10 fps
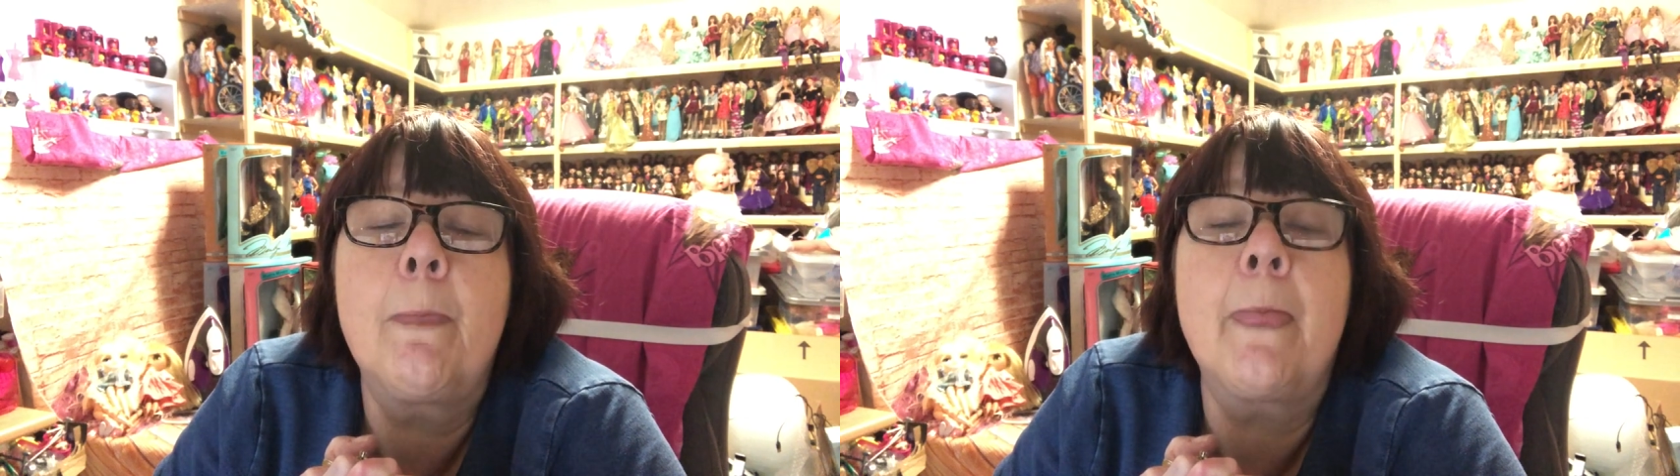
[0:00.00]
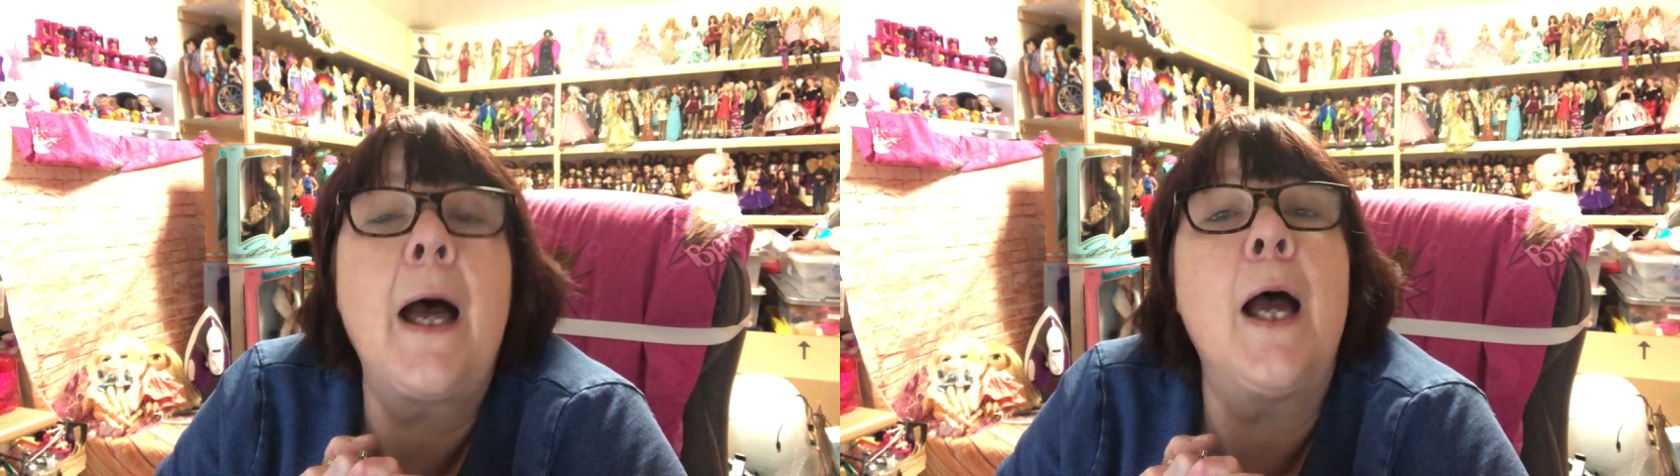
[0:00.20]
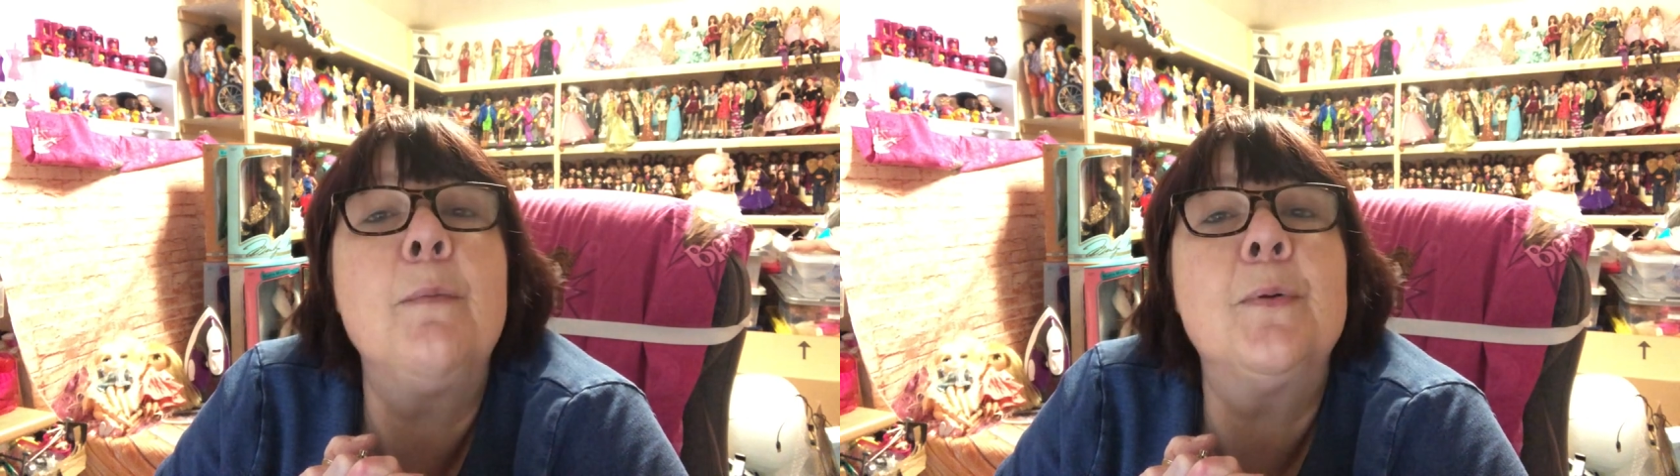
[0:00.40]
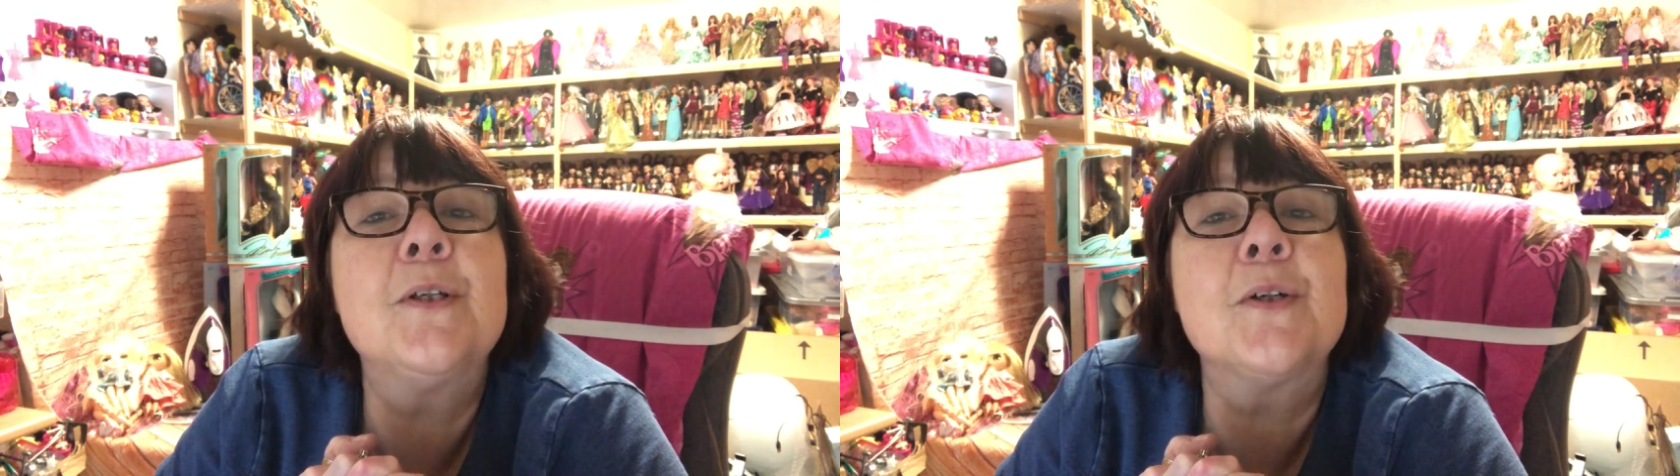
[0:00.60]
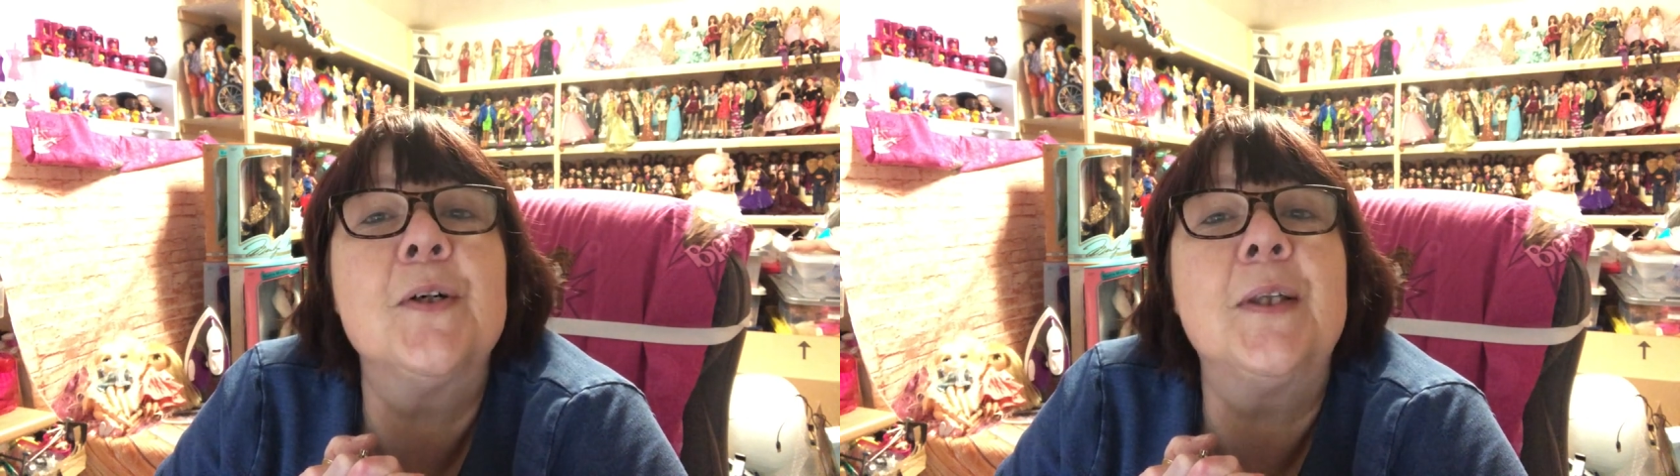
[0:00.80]
I hope you
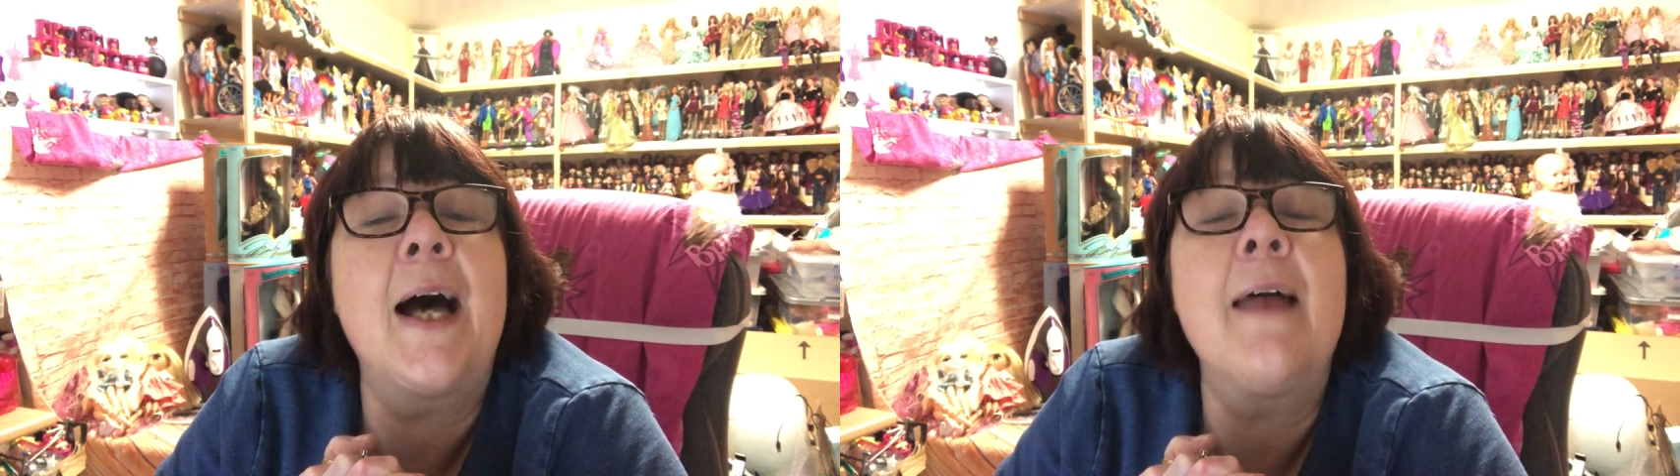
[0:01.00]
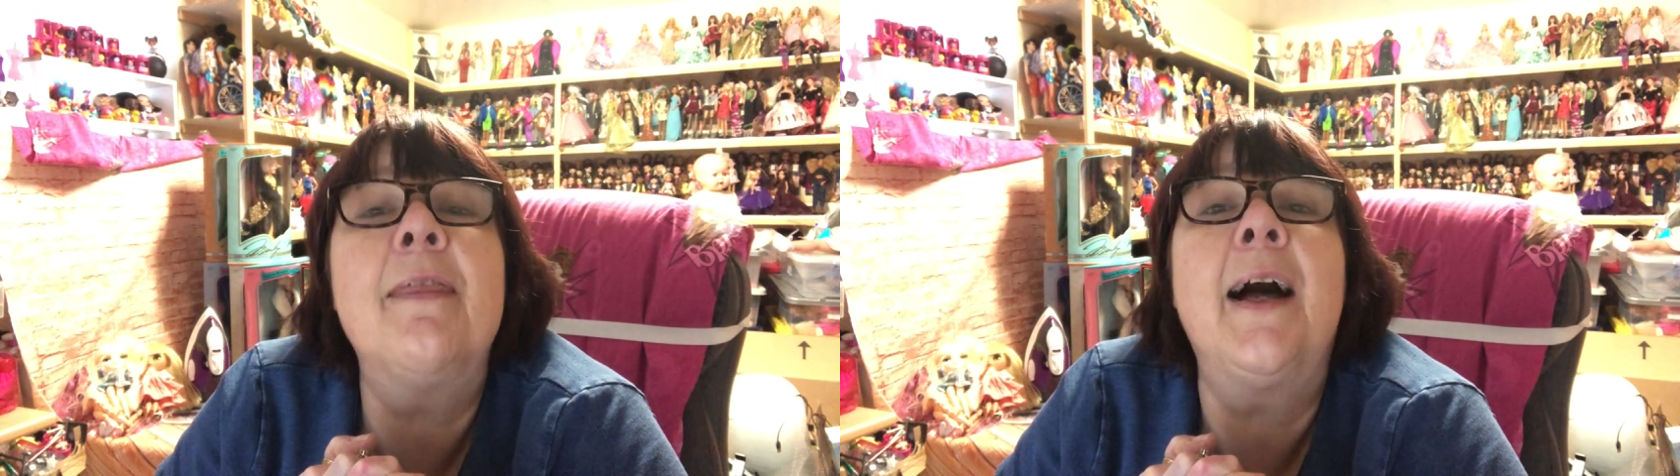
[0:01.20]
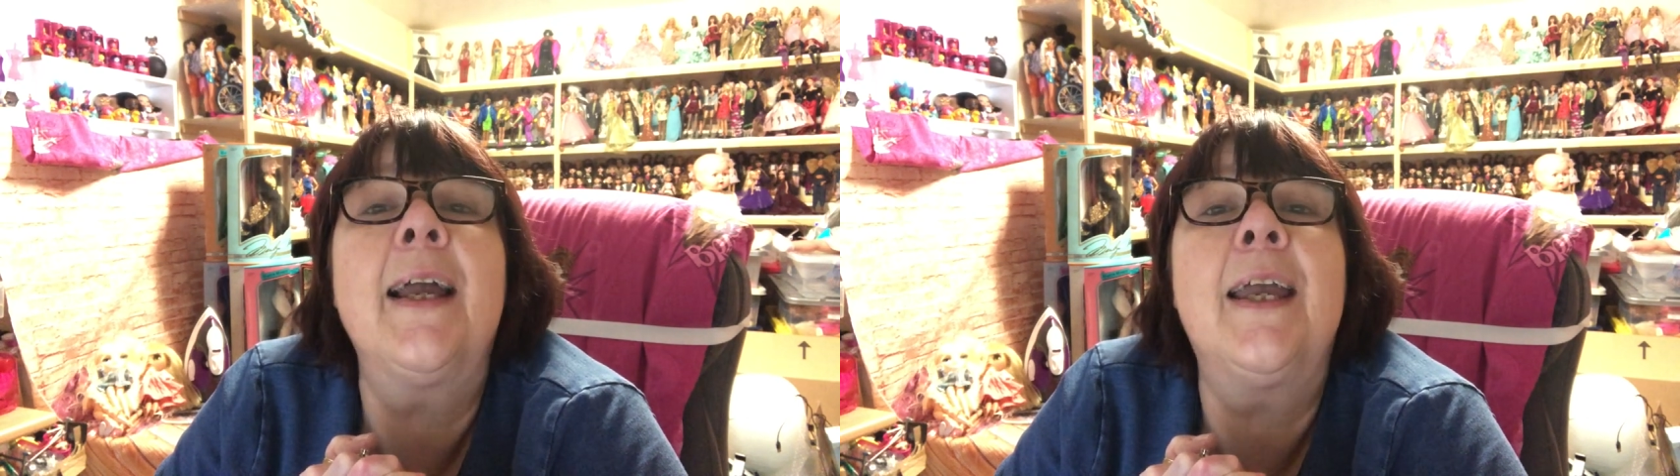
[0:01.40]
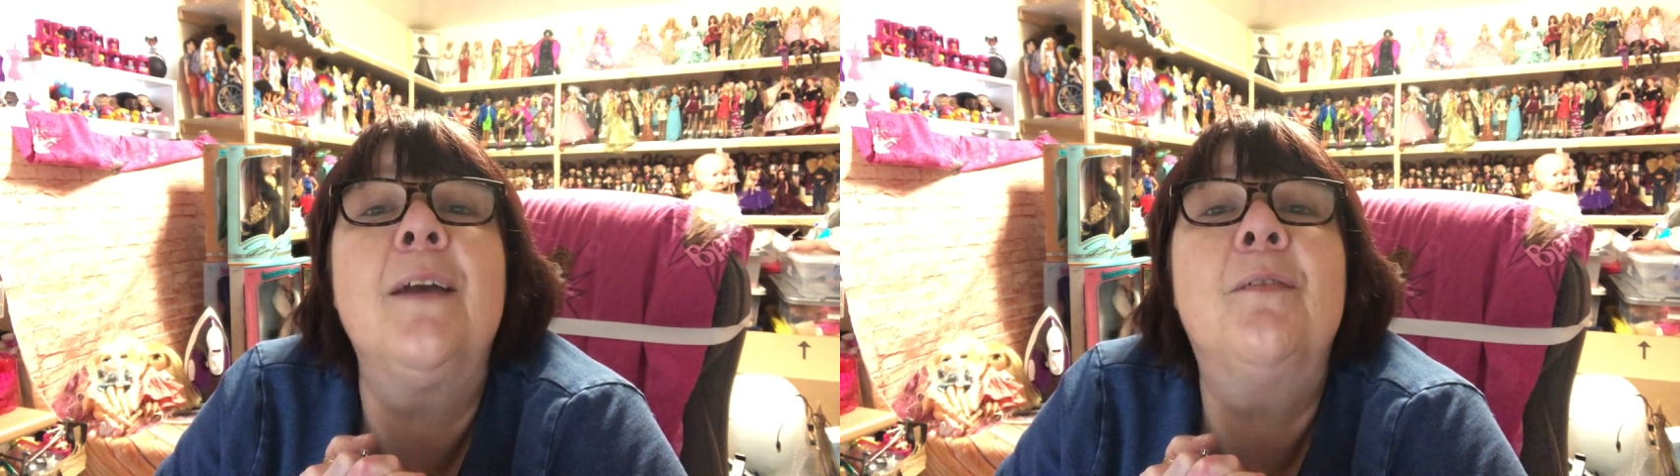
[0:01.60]
enjoyed that. Thank you